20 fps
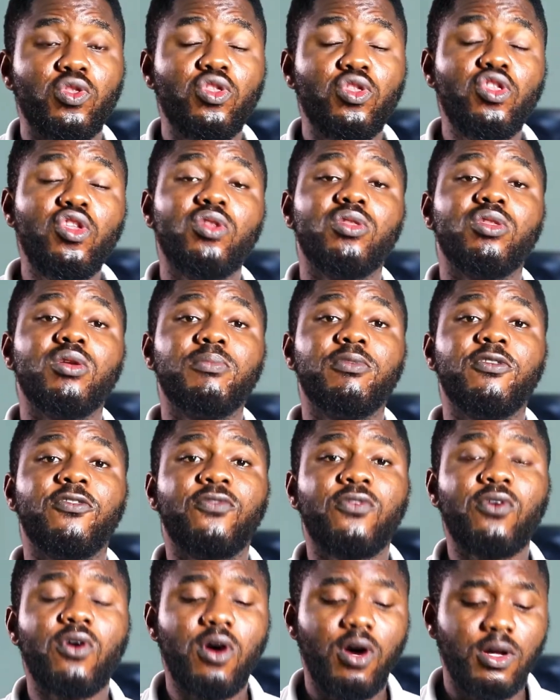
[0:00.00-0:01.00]
Number
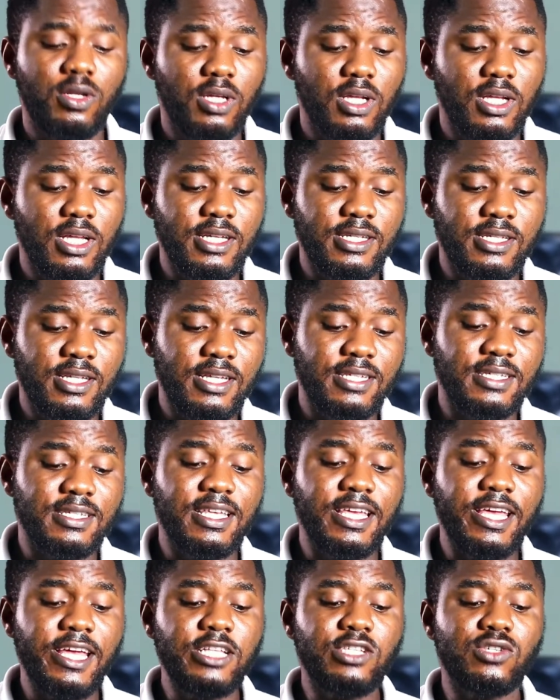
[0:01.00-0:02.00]
four on the list is
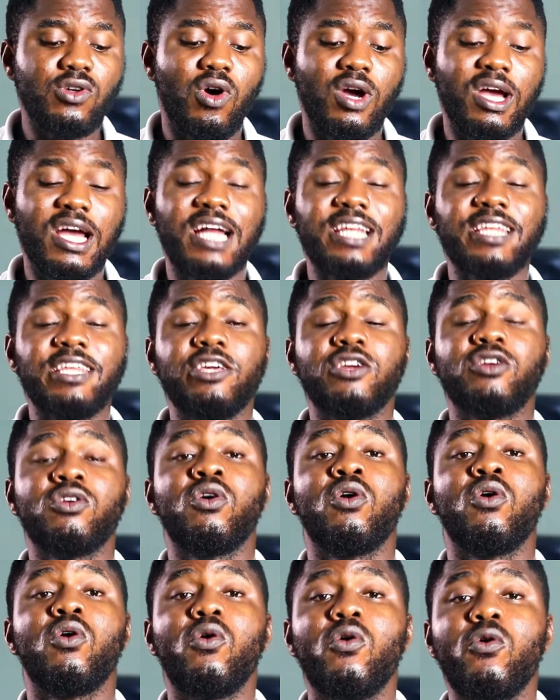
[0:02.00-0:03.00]
eat organic
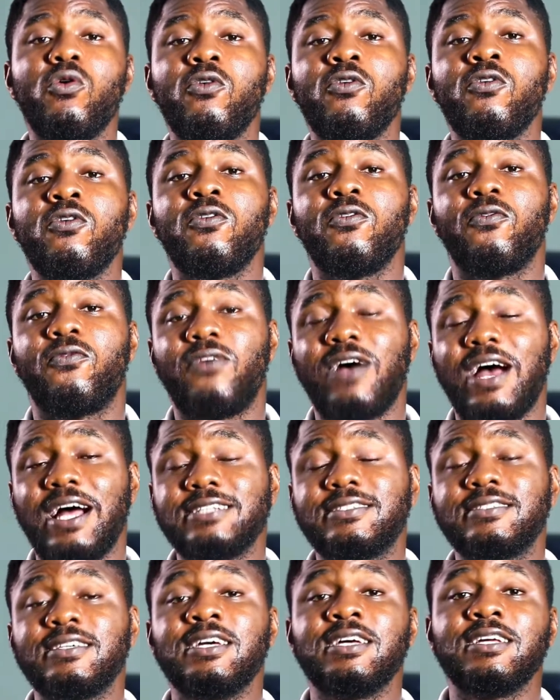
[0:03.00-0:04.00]
whole
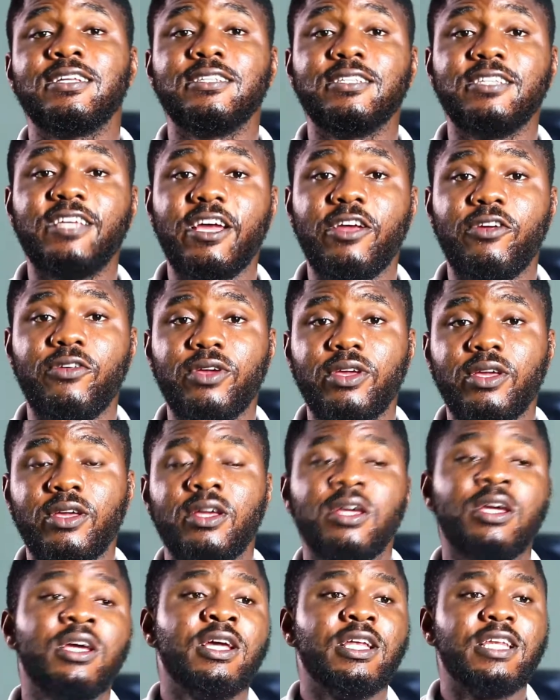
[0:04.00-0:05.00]
fat dairy.
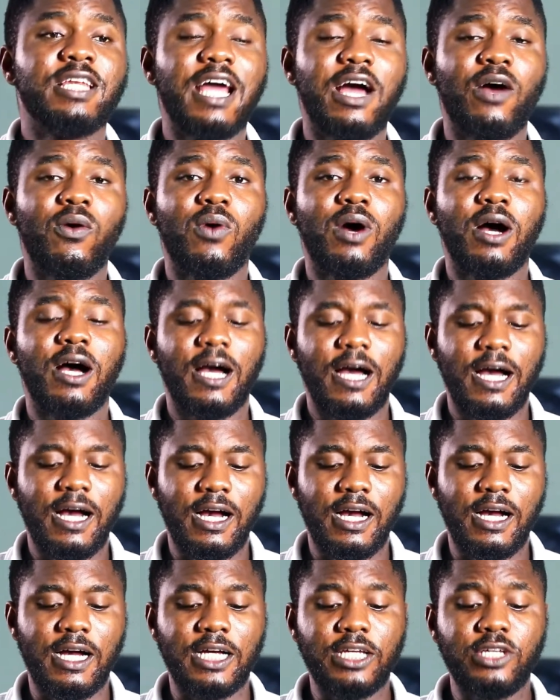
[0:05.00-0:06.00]

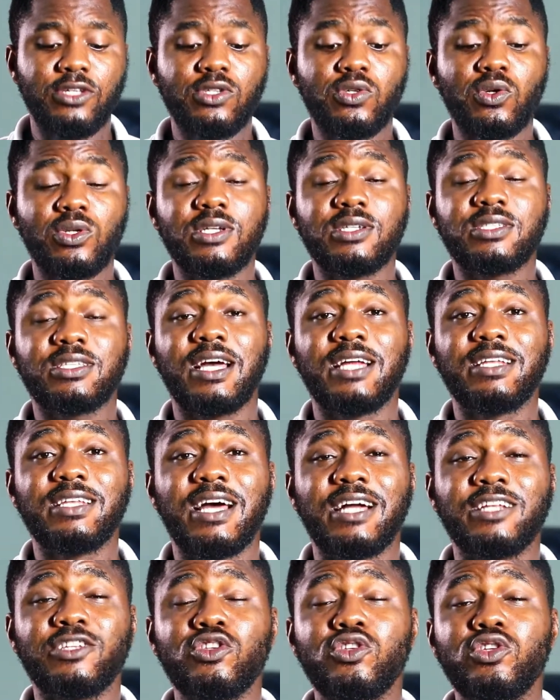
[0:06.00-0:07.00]
Now you need to understand
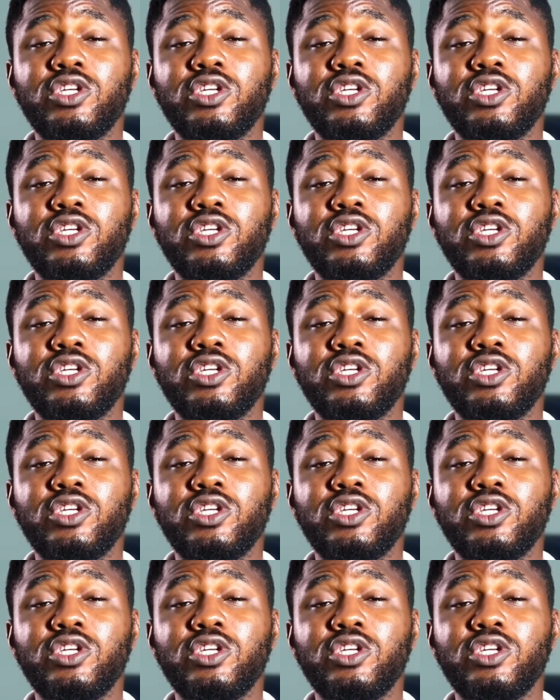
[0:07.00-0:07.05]
that you need